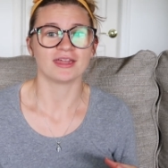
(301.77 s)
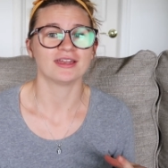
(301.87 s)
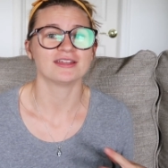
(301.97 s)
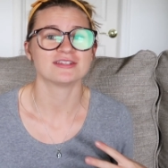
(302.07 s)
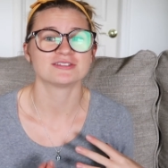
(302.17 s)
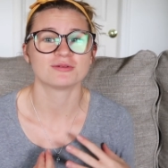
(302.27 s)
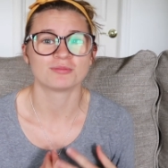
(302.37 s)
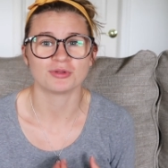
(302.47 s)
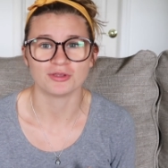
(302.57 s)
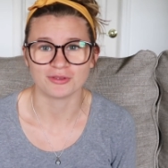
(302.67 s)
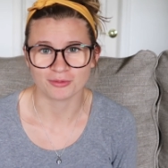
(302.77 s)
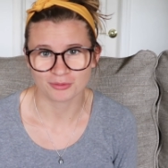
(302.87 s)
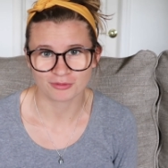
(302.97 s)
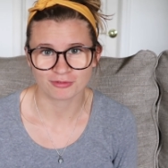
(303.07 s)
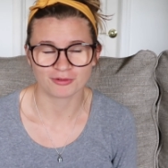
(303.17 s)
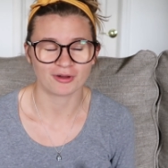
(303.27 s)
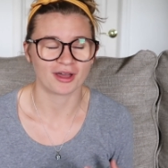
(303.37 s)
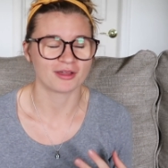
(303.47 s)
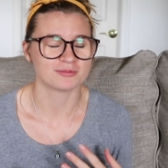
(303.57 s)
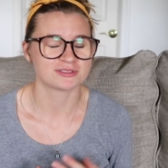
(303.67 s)
It is beautiful.
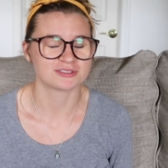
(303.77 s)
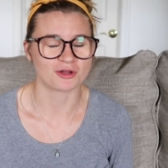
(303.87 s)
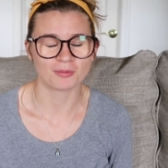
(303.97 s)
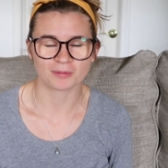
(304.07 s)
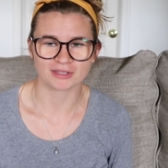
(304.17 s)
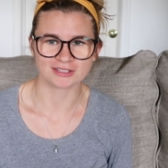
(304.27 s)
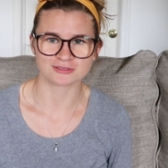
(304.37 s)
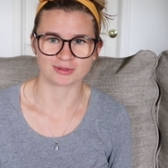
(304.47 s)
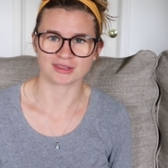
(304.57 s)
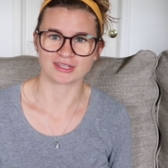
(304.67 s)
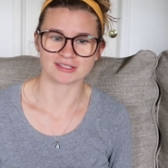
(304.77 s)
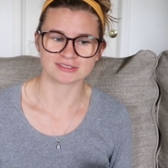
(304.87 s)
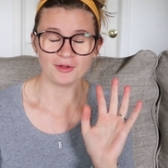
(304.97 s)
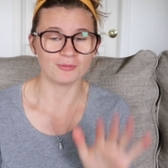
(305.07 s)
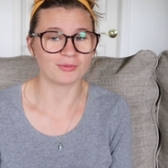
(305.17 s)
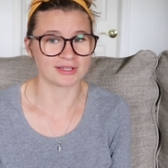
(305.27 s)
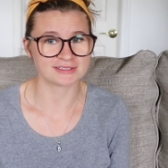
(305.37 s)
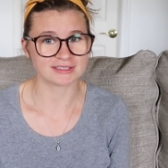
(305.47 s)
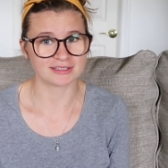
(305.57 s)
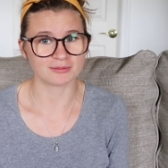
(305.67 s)
I'm so pleased with this. It was
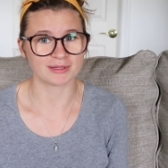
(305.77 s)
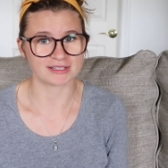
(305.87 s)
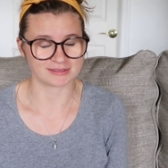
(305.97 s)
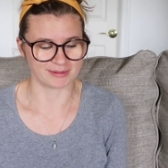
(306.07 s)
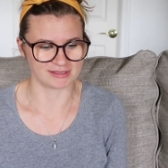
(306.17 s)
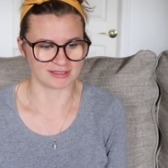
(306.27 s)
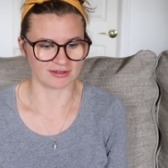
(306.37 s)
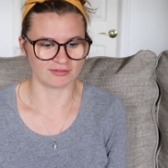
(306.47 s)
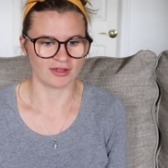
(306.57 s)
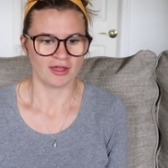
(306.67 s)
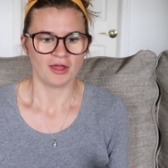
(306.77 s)
a little bit expensive.